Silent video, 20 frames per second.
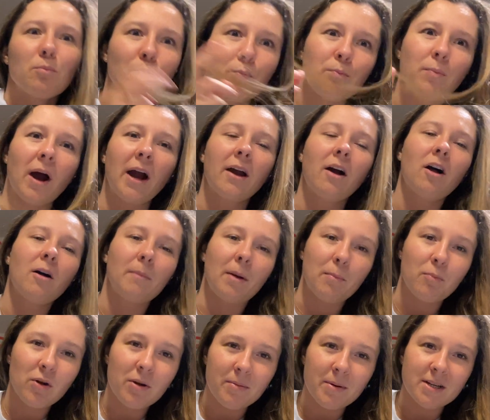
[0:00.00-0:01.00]
I call them my
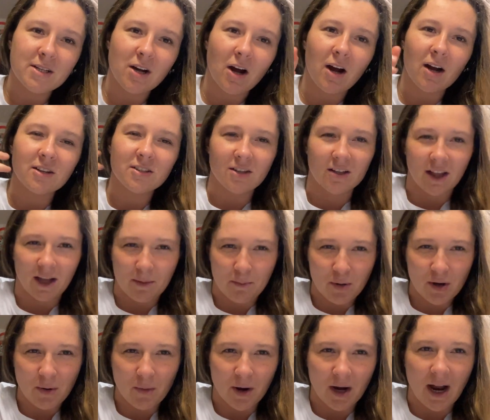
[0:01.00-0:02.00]
pre talks. They're like
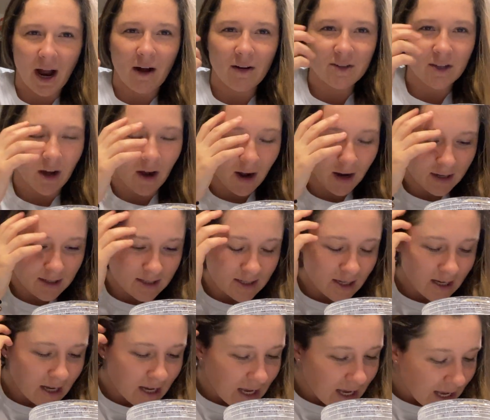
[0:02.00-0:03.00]
pre-workout talks.
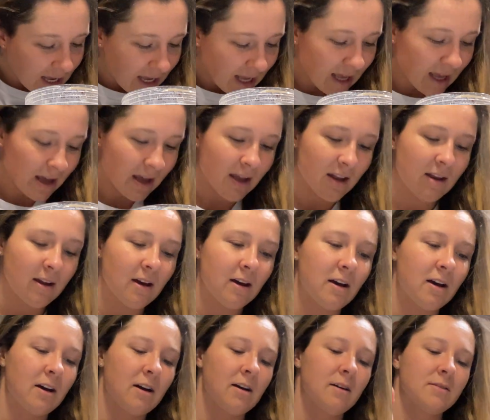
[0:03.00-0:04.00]
And
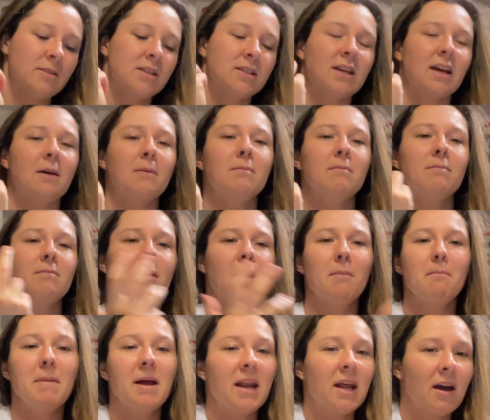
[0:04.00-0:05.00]
just like a
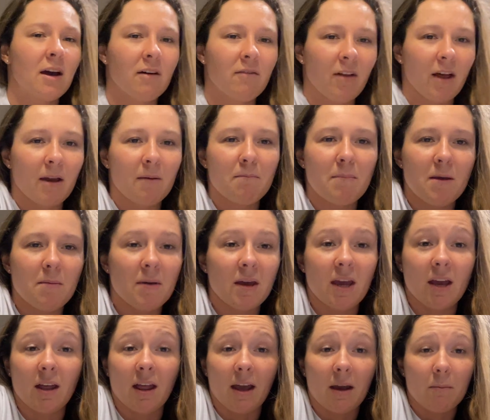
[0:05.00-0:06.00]
minute of like me
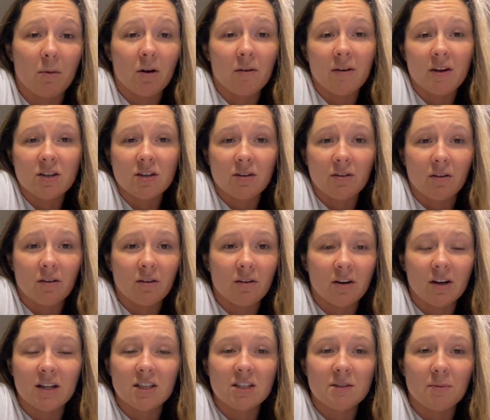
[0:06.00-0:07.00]
being like motivational
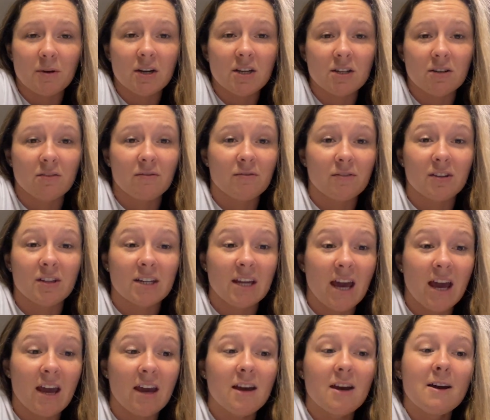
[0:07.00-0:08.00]
or inspirational for the
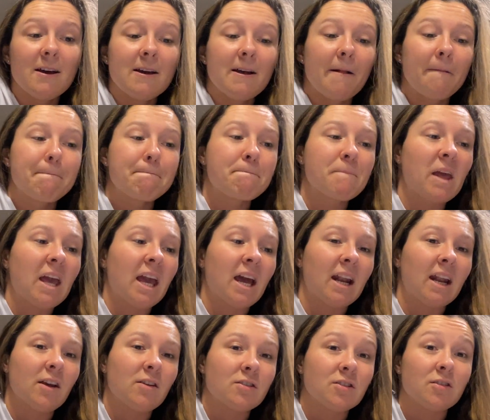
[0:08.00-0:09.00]
day.
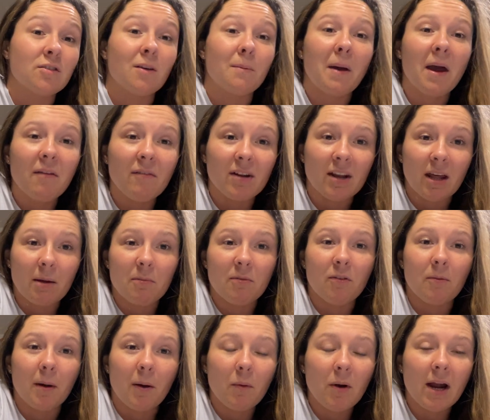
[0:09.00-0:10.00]
And I used to do them every day
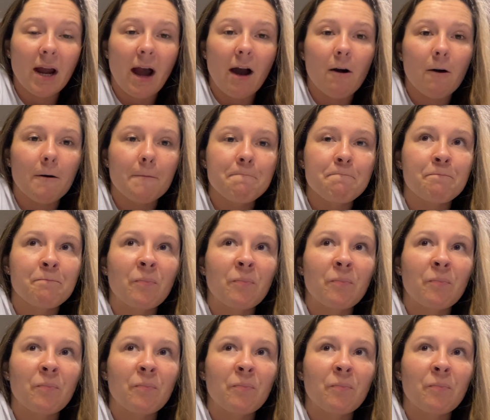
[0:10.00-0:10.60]
before my workout.